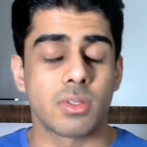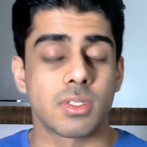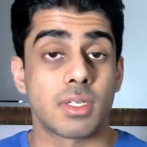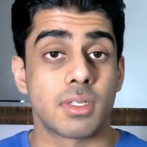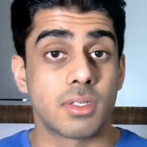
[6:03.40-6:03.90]

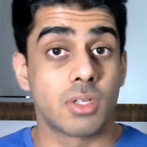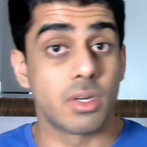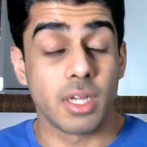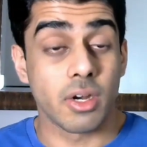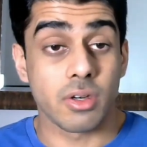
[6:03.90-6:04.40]
and good
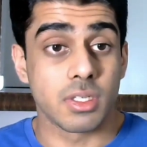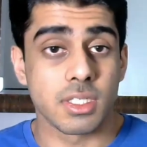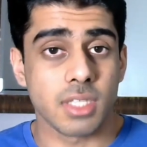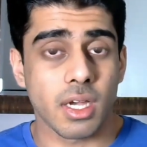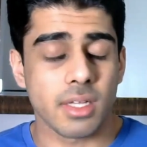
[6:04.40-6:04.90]
character
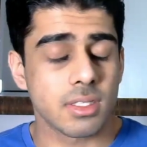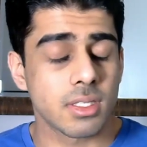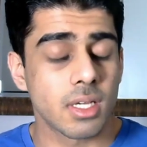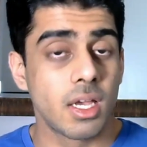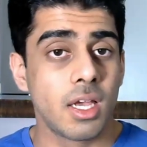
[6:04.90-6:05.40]
designs.
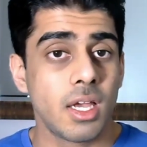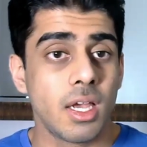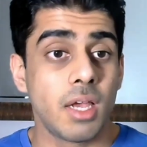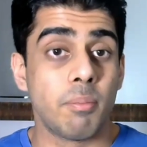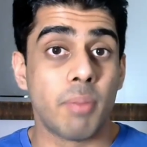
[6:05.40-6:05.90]

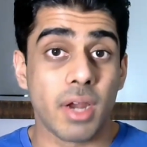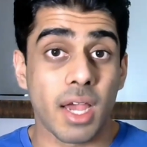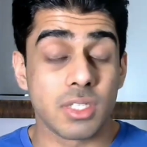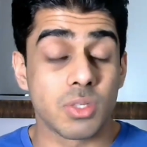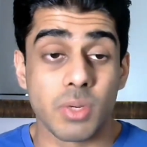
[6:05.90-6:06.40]
But
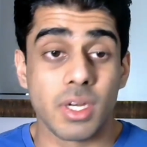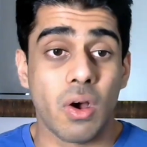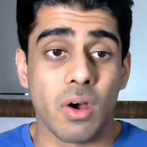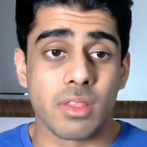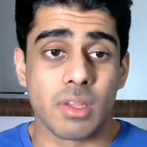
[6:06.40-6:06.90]
as you read
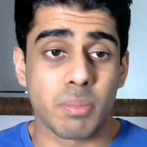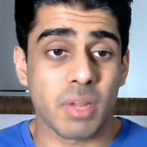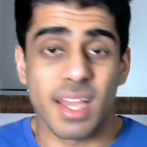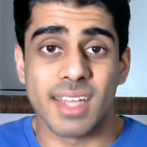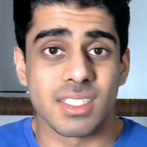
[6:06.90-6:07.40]
on, their
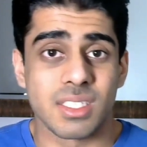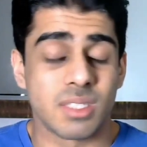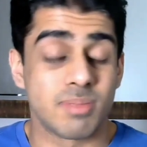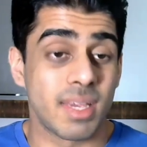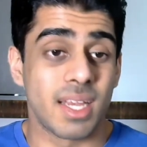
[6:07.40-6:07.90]
plans
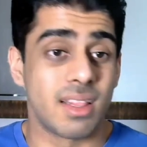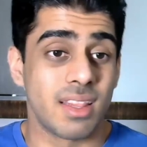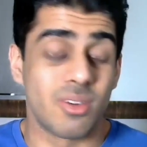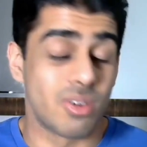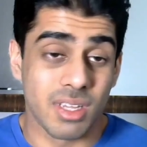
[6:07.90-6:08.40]
just made
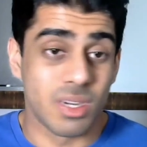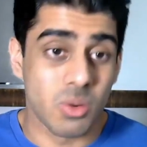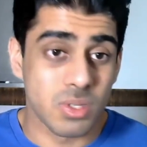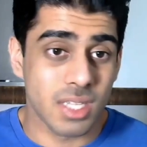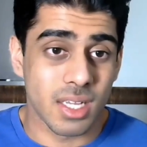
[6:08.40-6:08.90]
literally no
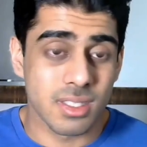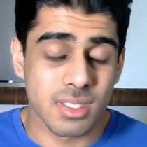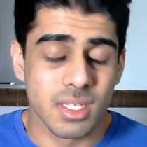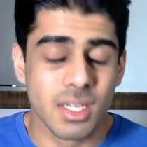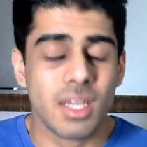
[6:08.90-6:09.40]
sense.
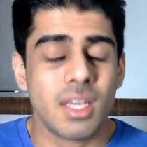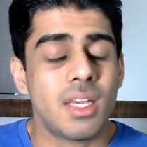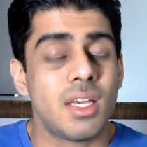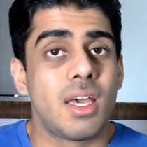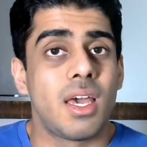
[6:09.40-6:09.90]

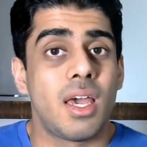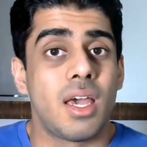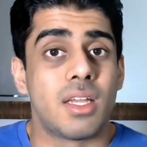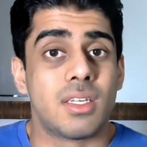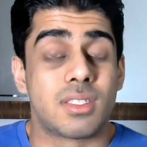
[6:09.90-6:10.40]

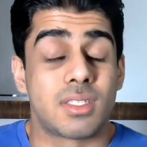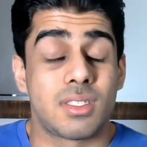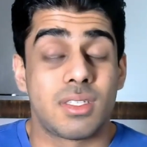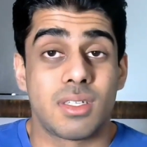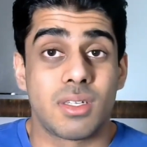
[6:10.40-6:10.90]
And
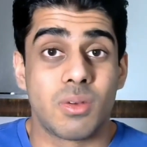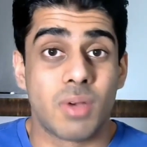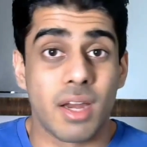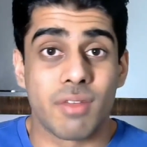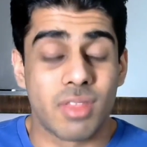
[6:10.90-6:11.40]
you
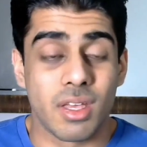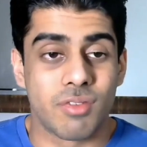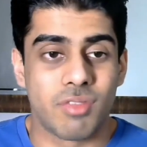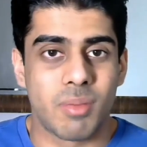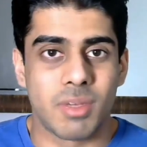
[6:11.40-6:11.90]
kind of think of
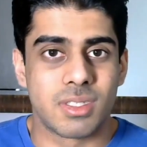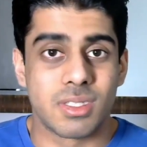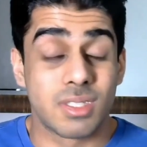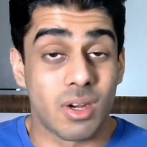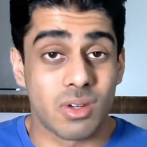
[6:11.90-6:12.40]
them as
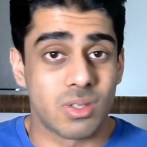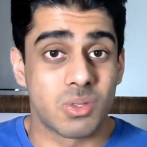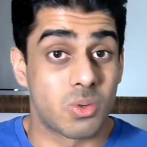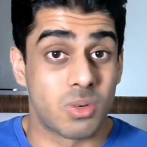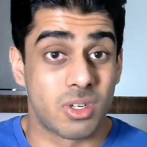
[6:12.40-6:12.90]
just characters
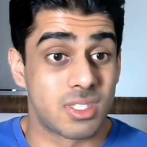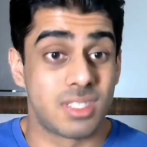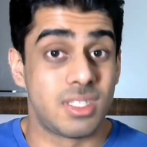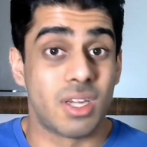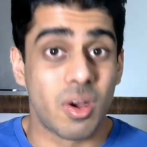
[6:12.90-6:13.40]
who are just
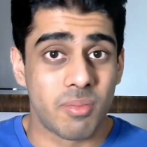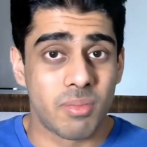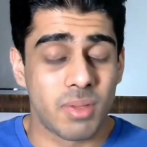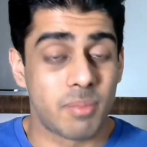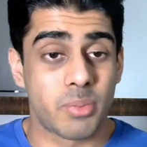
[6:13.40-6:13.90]
dumb
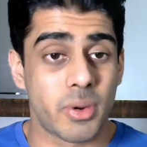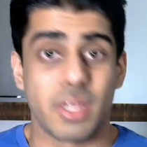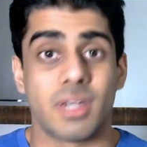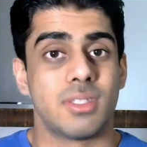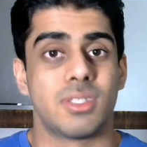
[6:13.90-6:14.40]
and pretty
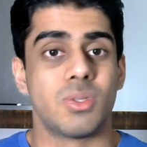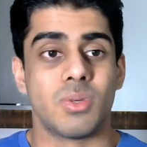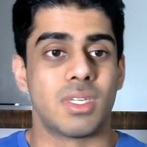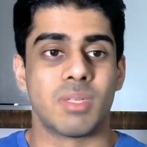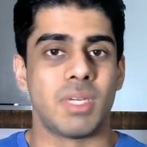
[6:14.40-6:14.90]

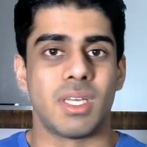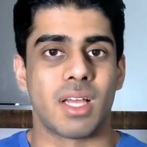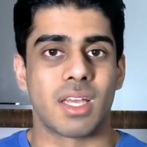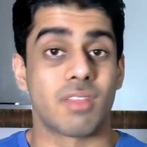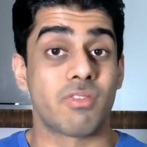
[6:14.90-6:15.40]
unsuited to be
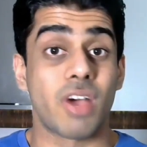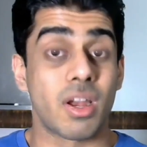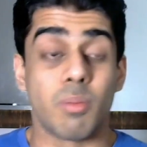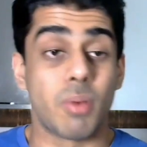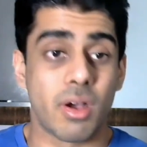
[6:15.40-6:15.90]
like the final
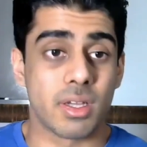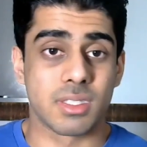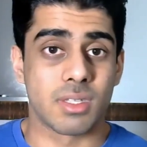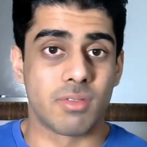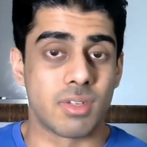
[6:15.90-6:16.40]
boss
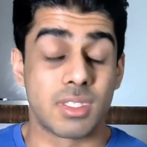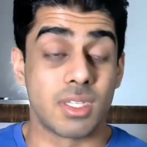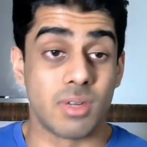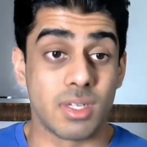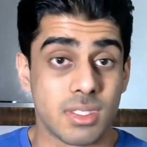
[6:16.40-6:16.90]
of a
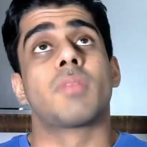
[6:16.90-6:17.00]
series.